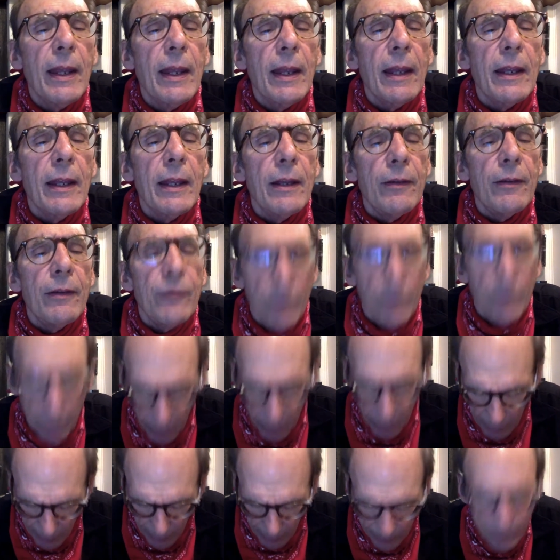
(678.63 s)
if
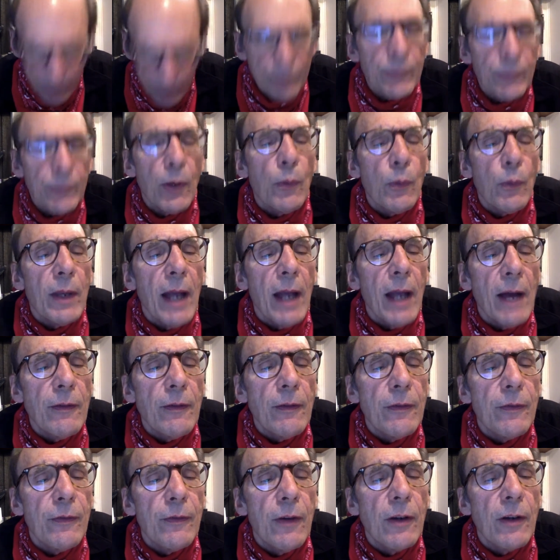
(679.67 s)
we have a
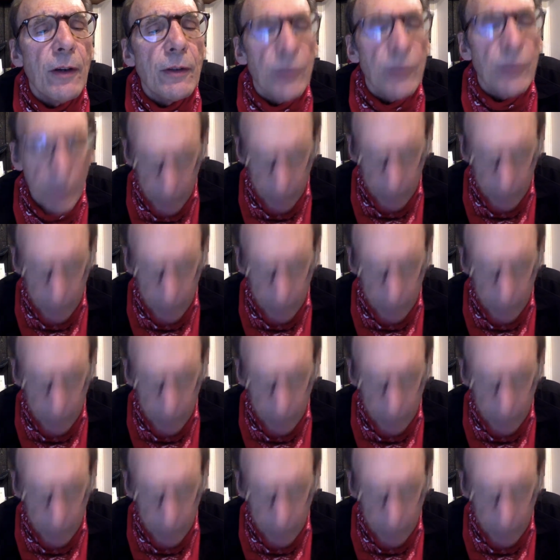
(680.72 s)
function